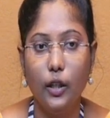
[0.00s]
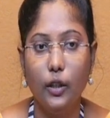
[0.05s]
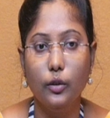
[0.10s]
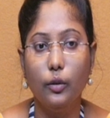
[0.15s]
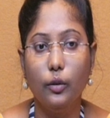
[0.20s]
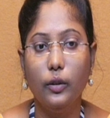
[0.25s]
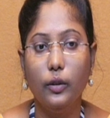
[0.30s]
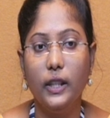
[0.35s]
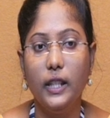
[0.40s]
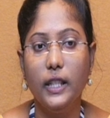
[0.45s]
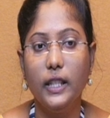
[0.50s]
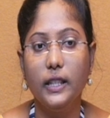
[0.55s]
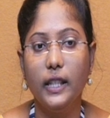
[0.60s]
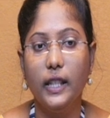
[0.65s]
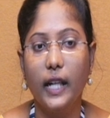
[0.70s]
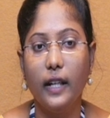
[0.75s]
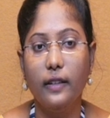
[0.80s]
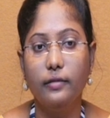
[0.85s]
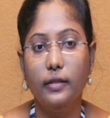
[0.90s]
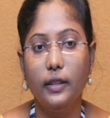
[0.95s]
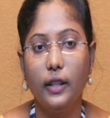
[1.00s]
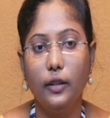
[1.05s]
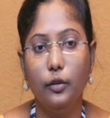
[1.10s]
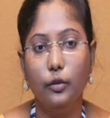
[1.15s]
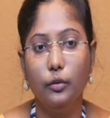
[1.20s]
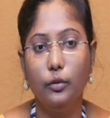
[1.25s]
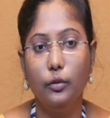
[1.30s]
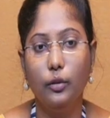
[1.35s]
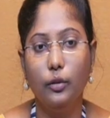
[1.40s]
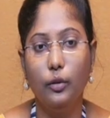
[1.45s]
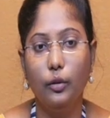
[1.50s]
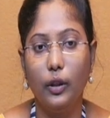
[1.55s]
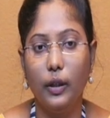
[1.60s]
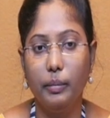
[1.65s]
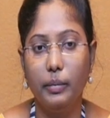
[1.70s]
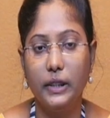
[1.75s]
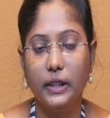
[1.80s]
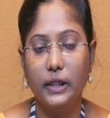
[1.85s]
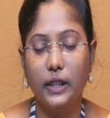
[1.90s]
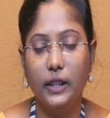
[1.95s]
So these graphs are used to
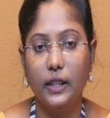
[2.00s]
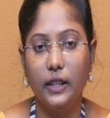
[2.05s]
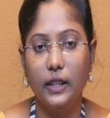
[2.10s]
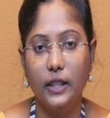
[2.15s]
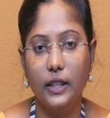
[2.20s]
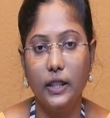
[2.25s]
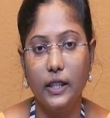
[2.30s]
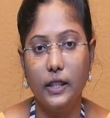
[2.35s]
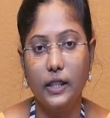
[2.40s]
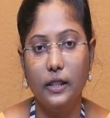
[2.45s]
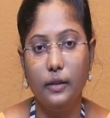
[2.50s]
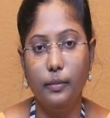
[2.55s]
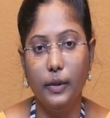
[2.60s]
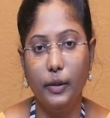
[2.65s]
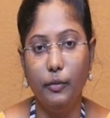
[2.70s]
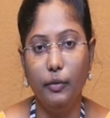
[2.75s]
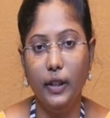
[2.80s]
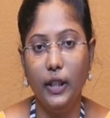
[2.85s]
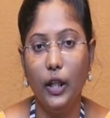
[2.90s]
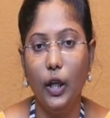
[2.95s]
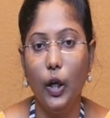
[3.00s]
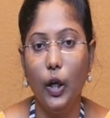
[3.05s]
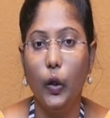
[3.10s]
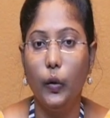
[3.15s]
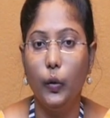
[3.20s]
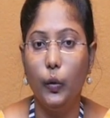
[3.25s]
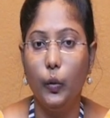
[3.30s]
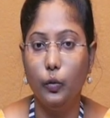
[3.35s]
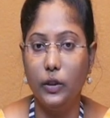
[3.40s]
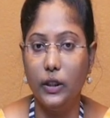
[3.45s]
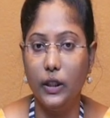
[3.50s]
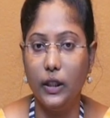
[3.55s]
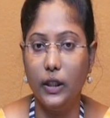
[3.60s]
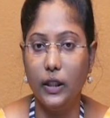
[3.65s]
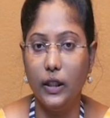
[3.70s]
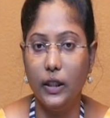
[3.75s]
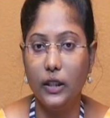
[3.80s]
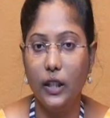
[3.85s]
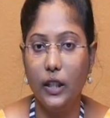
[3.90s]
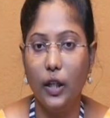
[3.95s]
represent the distances between two
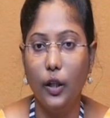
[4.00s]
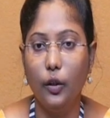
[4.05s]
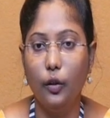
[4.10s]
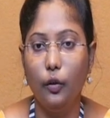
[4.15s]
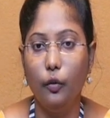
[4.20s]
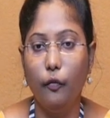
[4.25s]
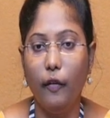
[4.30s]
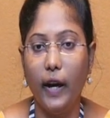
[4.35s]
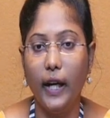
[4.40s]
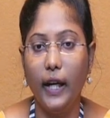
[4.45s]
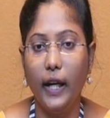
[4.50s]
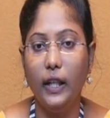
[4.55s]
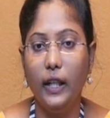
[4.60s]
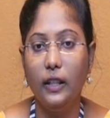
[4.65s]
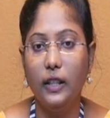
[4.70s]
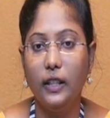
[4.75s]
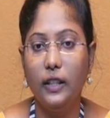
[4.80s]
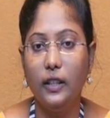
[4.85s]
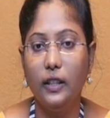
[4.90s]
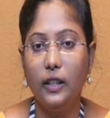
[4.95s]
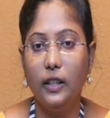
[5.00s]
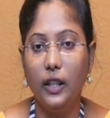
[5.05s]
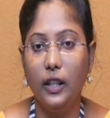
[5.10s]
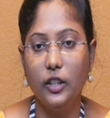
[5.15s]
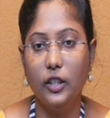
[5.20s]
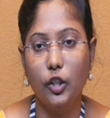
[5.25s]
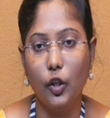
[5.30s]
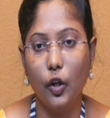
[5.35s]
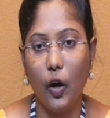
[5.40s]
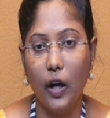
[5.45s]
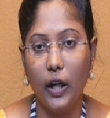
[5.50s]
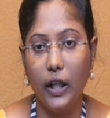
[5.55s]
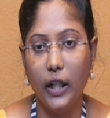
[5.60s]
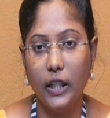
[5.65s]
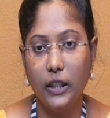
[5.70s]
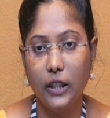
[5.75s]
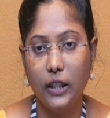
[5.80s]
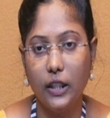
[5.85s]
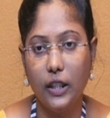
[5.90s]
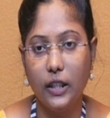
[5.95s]
cities. To find the
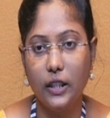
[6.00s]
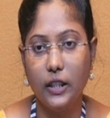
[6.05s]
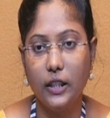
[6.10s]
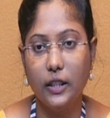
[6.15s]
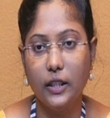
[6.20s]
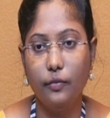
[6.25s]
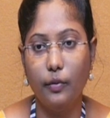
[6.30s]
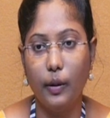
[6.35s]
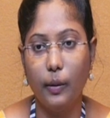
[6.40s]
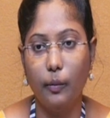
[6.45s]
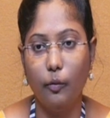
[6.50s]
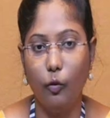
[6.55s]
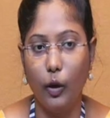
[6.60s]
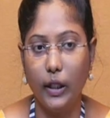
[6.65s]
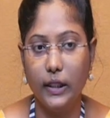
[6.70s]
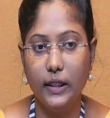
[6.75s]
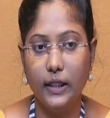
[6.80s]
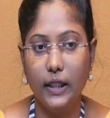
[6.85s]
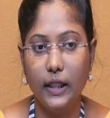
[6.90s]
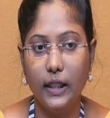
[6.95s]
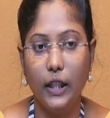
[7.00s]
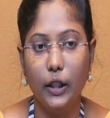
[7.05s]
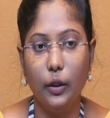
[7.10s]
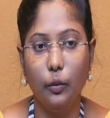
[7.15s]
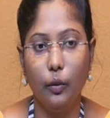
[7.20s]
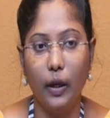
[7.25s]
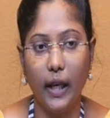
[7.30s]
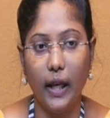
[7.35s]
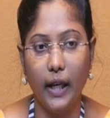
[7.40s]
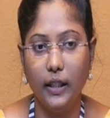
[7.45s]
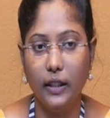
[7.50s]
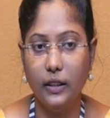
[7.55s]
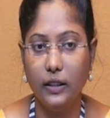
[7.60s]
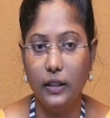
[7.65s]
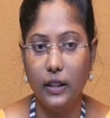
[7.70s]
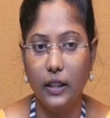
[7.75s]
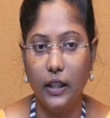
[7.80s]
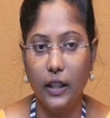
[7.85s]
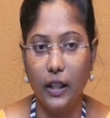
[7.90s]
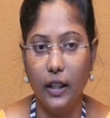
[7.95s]
shortest distance from one city to another
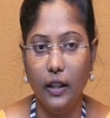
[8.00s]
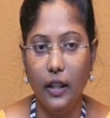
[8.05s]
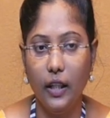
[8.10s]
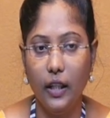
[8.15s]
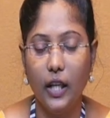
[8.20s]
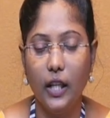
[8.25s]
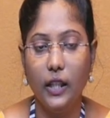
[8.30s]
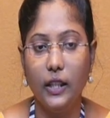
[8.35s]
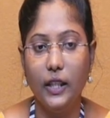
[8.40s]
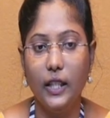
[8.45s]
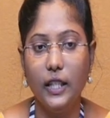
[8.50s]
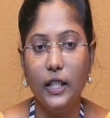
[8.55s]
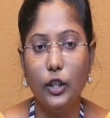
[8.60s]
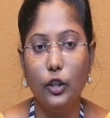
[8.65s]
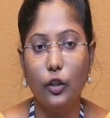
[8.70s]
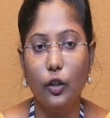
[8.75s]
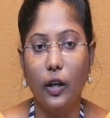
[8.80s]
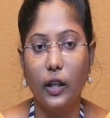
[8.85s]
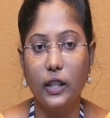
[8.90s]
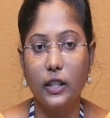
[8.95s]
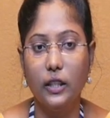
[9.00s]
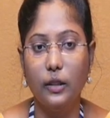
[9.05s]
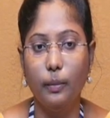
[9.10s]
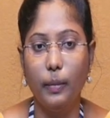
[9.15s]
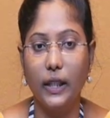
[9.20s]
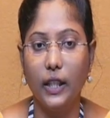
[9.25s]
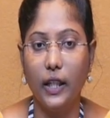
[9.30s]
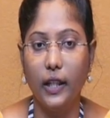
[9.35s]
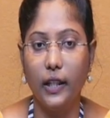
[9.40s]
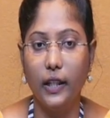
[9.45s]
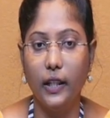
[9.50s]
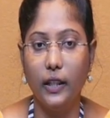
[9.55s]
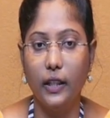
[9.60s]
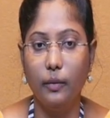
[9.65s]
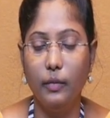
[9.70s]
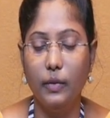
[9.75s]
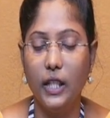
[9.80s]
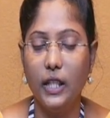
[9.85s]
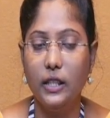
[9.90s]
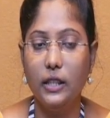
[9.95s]
city, this shortest path algorithm
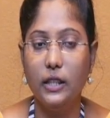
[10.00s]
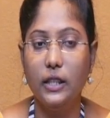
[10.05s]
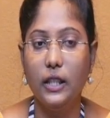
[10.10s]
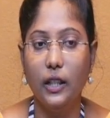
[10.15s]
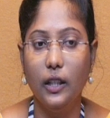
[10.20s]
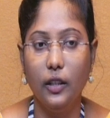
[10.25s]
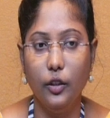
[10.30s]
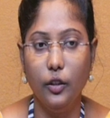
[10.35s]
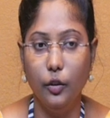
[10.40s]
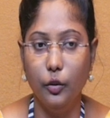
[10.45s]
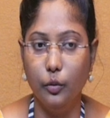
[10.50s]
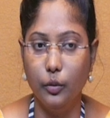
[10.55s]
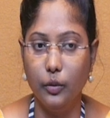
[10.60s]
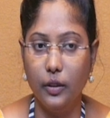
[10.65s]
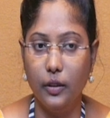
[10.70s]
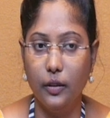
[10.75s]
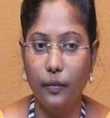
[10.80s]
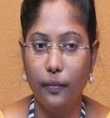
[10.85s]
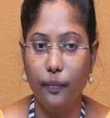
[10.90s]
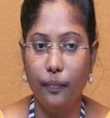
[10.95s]
is used.